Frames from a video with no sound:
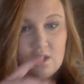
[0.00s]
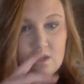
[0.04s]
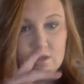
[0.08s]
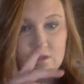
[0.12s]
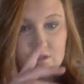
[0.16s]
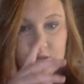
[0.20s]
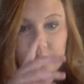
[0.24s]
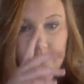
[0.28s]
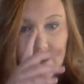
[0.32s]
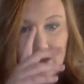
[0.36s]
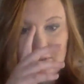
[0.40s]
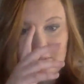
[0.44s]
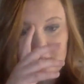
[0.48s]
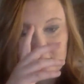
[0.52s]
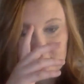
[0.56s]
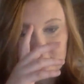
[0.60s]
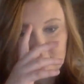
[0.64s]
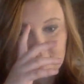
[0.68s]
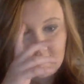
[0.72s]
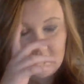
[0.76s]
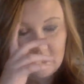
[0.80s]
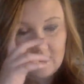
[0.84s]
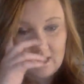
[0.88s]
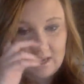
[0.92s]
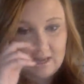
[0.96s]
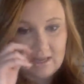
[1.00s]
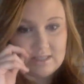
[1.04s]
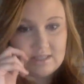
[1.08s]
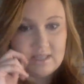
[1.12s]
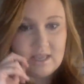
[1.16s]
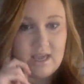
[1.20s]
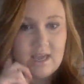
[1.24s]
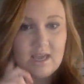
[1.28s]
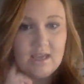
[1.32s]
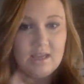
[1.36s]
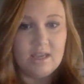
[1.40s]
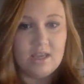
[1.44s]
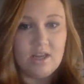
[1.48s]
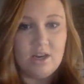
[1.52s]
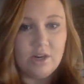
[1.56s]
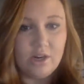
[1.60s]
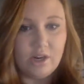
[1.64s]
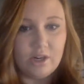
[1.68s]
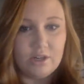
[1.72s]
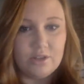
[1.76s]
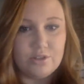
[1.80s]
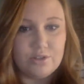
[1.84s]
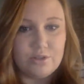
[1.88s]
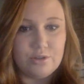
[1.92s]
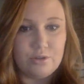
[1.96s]
So obviously, as a
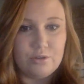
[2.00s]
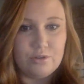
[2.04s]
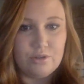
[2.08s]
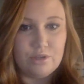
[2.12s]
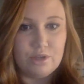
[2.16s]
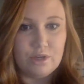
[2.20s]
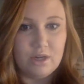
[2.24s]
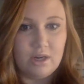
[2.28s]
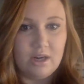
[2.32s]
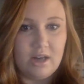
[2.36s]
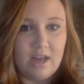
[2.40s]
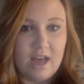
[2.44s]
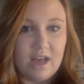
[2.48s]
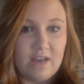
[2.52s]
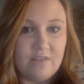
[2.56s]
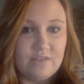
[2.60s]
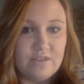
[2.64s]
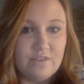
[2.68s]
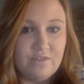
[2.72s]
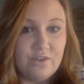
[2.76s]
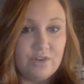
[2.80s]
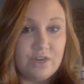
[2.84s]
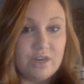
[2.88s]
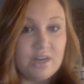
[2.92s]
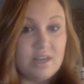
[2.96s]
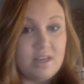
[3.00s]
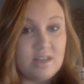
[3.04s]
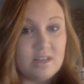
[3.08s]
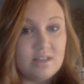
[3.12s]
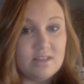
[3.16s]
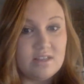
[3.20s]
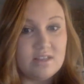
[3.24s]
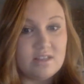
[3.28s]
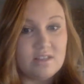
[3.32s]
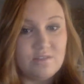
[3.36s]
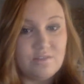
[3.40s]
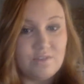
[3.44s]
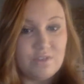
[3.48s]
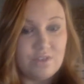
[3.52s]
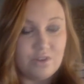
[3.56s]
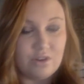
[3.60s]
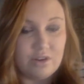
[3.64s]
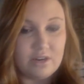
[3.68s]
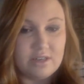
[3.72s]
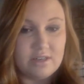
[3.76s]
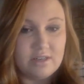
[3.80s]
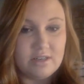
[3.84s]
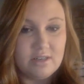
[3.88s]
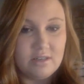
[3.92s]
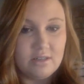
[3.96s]
kindergarten student, they're going to have different needs as a 5th
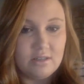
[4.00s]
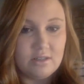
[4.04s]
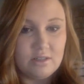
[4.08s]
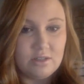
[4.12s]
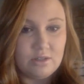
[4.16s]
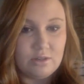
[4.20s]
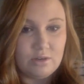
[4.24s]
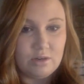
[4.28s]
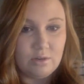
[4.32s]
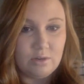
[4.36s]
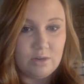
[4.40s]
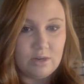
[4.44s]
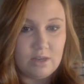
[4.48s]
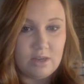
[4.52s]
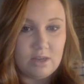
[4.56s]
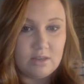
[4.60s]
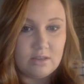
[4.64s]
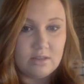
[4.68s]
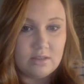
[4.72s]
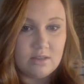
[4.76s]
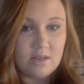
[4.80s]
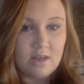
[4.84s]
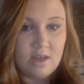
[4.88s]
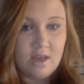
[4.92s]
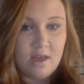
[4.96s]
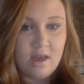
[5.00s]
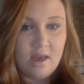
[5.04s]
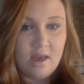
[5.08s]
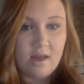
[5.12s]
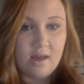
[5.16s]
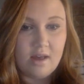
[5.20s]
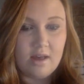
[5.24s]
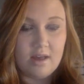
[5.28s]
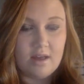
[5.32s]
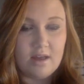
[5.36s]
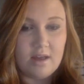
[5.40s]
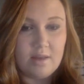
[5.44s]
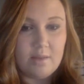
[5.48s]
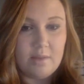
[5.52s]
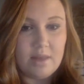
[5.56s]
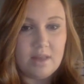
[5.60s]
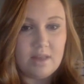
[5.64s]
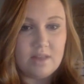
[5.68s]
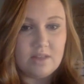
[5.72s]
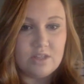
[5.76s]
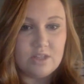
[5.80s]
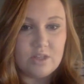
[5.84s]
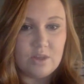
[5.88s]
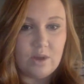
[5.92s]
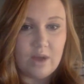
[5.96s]
grade student is.
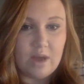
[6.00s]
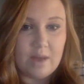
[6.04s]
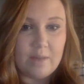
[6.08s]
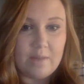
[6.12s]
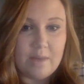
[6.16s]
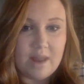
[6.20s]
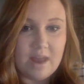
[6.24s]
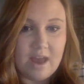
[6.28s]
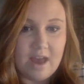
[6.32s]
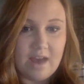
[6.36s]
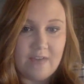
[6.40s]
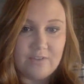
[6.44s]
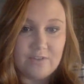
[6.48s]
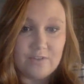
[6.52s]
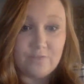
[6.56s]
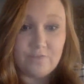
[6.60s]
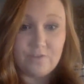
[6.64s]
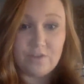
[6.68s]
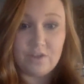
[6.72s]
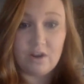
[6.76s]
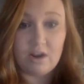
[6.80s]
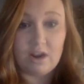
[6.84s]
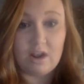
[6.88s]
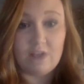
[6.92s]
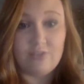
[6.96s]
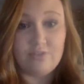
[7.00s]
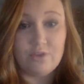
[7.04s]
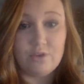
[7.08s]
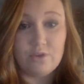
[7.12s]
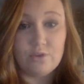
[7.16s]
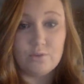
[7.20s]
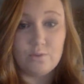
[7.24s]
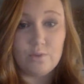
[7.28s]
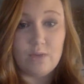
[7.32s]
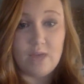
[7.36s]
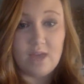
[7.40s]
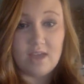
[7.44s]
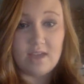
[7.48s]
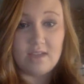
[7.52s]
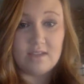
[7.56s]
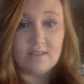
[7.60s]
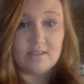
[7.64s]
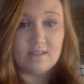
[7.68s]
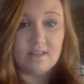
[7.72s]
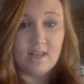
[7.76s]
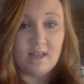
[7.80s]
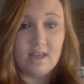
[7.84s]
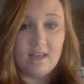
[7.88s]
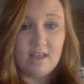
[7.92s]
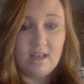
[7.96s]
And so I'm going to have to figure out those ways
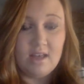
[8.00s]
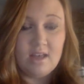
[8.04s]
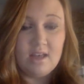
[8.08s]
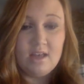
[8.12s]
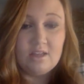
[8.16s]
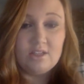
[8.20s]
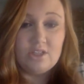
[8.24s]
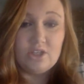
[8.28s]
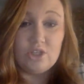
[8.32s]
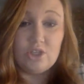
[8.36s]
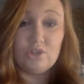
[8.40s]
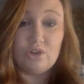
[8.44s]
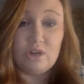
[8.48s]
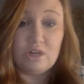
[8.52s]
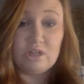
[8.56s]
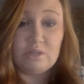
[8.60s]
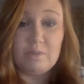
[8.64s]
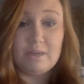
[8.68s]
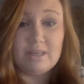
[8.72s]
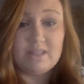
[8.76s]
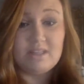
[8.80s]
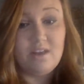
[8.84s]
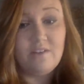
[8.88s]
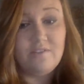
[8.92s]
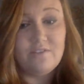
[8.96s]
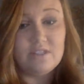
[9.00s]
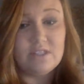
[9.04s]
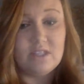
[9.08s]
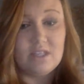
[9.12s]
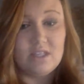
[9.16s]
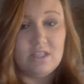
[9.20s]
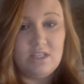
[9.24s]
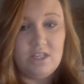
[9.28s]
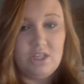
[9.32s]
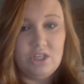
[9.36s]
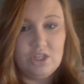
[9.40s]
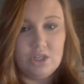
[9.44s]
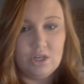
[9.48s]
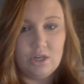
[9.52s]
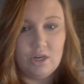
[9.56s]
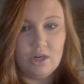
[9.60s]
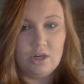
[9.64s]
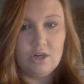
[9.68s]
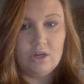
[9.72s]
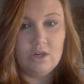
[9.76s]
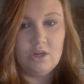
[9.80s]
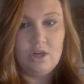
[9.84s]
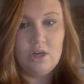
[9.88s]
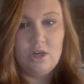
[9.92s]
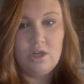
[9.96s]
to stretch myself as a
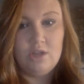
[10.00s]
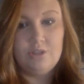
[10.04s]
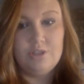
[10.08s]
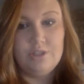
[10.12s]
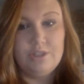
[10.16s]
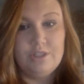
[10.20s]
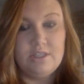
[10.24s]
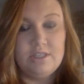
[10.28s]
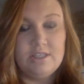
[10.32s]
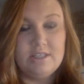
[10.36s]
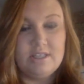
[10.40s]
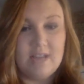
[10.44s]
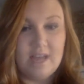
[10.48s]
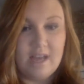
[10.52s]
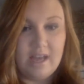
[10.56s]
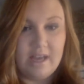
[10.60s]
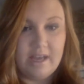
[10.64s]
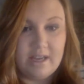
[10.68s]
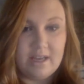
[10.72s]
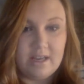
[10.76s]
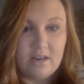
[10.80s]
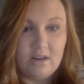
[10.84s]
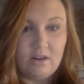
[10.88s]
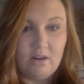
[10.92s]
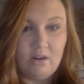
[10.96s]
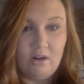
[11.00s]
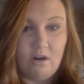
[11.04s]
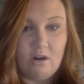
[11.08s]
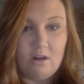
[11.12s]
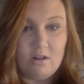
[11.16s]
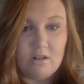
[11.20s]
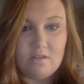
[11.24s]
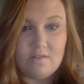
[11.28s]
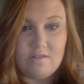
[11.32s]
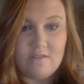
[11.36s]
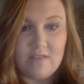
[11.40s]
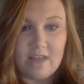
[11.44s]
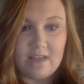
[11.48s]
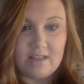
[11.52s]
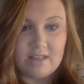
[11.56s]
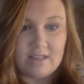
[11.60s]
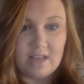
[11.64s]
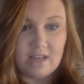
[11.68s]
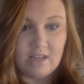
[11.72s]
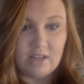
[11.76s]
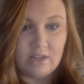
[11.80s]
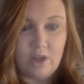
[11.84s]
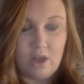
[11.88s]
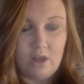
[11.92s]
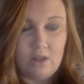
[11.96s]
teacher to design all of that
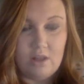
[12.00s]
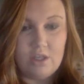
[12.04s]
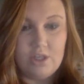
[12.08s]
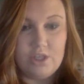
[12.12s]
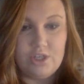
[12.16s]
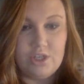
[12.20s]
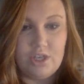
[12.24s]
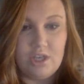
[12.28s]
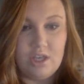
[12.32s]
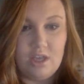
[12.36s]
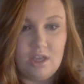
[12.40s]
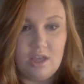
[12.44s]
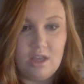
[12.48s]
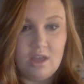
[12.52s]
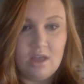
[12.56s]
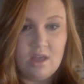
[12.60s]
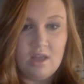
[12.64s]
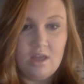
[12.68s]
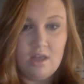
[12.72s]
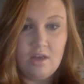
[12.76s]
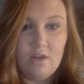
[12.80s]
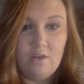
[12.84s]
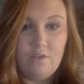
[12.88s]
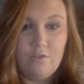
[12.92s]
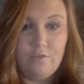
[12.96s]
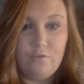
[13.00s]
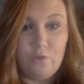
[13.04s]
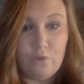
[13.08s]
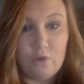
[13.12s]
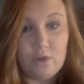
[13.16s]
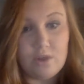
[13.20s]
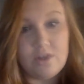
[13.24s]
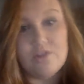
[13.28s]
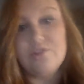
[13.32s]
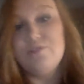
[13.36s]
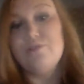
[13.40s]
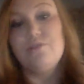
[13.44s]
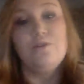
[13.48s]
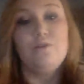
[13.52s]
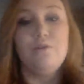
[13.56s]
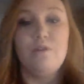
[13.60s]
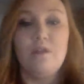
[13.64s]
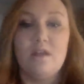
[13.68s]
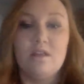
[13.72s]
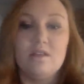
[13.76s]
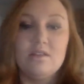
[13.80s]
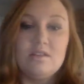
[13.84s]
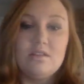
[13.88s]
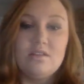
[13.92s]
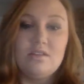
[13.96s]
technology for the
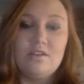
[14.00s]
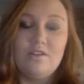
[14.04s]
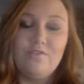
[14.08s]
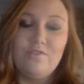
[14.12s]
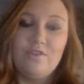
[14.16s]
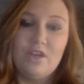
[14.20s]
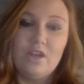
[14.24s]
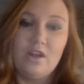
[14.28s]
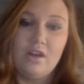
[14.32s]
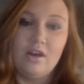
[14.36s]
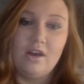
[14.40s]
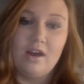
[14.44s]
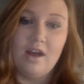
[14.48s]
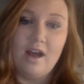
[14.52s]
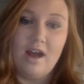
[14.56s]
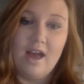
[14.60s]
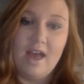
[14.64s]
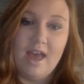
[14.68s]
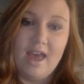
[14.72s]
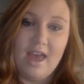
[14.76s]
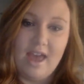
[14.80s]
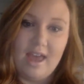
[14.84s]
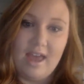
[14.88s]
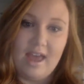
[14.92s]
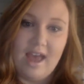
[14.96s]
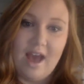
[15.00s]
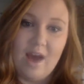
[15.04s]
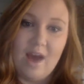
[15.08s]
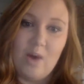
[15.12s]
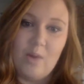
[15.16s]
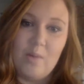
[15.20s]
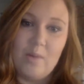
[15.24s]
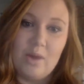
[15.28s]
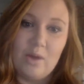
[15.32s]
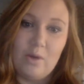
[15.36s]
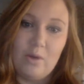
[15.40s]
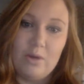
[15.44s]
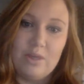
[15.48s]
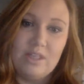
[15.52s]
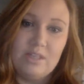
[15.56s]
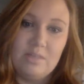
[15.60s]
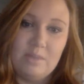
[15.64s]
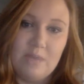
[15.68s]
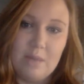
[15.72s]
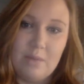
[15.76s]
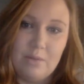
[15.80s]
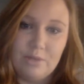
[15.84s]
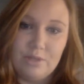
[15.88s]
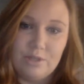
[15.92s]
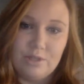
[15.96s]
students to figure out, hey, how am I going to
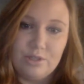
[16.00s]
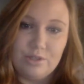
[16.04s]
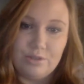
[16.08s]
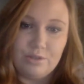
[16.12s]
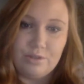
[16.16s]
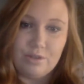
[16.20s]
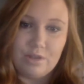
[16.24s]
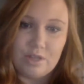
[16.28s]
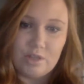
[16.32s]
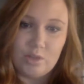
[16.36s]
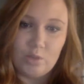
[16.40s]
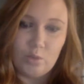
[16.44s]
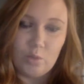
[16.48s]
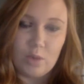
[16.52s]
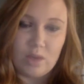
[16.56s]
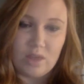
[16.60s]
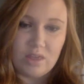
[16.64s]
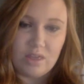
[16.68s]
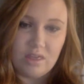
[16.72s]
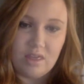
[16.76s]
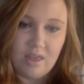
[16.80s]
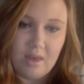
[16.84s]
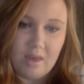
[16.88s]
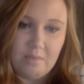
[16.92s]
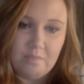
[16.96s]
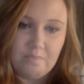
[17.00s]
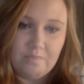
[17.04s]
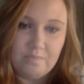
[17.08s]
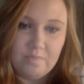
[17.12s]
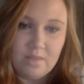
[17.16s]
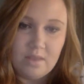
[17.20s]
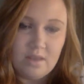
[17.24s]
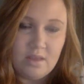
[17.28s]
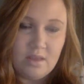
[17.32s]
be able to do this with them?